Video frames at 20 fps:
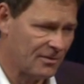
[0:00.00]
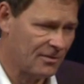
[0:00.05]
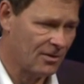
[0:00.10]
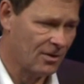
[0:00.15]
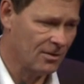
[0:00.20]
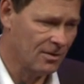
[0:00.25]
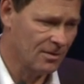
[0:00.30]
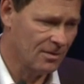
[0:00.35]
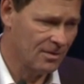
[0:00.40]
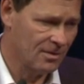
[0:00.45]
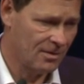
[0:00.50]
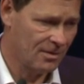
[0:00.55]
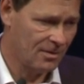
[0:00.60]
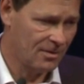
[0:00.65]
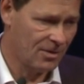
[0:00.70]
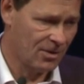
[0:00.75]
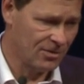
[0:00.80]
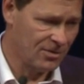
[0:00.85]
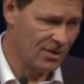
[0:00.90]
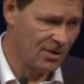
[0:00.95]
is going to
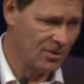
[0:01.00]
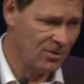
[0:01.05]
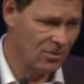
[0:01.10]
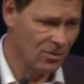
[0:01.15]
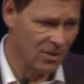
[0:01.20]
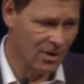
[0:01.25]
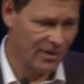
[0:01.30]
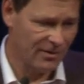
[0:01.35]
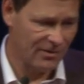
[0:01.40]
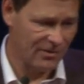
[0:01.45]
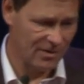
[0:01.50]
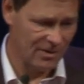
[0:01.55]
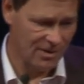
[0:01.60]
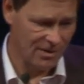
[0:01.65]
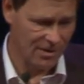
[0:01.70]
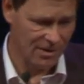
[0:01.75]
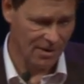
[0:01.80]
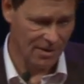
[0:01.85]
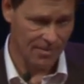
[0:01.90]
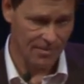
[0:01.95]
continue as
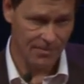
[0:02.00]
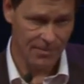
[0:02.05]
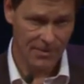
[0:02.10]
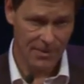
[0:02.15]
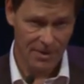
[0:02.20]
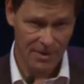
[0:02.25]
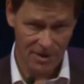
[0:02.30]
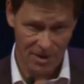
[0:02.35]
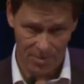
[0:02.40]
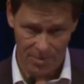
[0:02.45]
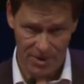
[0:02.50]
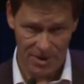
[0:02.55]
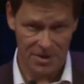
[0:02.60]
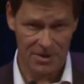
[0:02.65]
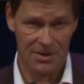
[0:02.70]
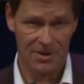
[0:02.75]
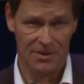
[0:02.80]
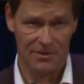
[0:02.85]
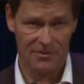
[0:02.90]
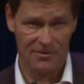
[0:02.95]
the um,
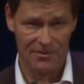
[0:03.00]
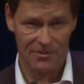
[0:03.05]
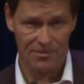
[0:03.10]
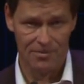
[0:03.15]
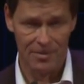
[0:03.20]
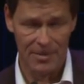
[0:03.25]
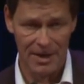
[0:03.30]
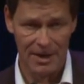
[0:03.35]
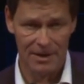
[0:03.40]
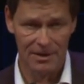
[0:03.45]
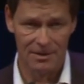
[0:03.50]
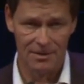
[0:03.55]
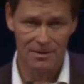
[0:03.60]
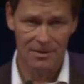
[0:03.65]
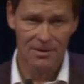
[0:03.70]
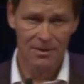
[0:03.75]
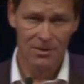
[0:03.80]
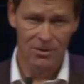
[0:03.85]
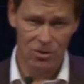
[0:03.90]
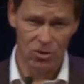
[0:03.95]
America's main
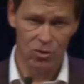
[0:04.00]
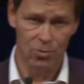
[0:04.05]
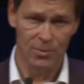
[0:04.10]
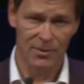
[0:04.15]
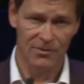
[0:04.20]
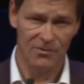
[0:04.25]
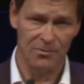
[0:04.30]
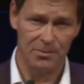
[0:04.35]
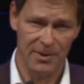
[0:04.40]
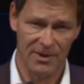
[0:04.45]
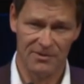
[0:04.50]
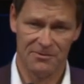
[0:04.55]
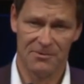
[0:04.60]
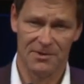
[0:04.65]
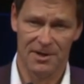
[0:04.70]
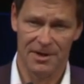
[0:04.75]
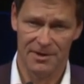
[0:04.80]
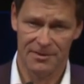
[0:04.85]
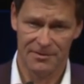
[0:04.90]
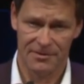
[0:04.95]
human
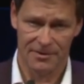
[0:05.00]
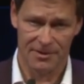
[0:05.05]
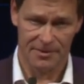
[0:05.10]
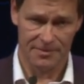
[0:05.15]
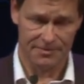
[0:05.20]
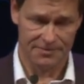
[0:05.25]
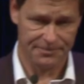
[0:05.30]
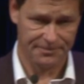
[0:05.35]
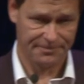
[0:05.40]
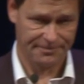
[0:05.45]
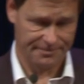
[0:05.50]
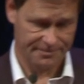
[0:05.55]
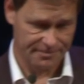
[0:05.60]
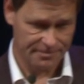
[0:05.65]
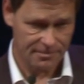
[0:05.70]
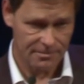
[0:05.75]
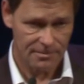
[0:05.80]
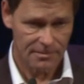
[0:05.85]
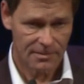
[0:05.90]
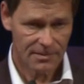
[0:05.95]
spaceflight um,
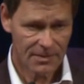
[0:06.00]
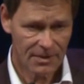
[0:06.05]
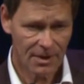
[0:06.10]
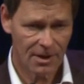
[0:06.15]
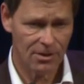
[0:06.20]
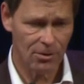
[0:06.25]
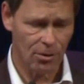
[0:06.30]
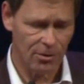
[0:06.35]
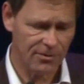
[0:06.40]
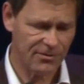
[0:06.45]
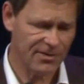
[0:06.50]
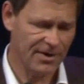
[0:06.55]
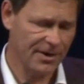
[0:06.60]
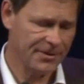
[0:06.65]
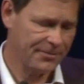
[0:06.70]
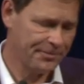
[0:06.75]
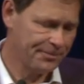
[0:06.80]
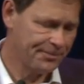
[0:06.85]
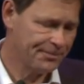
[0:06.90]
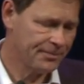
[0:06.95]
launch site.
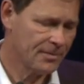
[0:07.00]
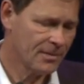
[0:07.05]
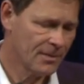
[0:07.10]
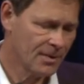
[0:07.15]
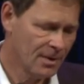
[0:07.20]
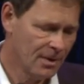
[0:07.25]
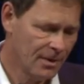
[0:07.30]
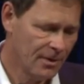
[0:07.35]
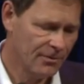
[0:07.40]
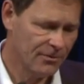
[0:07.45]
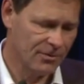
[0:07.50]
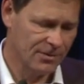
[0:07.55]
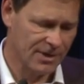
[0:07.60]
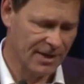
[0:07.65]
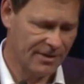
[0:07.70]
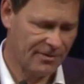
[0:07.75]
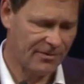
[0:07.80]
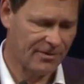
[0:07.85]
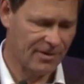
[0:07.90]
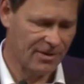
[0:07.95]
So
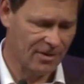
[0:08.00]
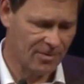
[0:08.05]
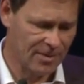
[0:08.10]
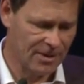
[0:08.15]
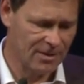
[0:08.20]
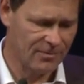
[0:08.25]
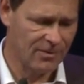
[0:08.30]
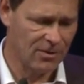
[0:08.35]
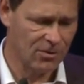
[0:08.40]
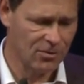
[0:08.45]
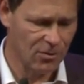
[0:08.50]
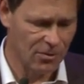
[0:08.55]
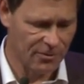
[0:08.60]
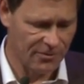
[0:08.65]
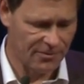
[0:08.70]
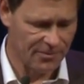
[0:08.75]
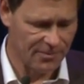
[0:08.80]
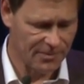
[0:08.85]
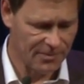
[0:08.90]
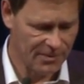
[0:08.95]
that's uh, one of our
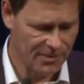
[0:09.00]
goals.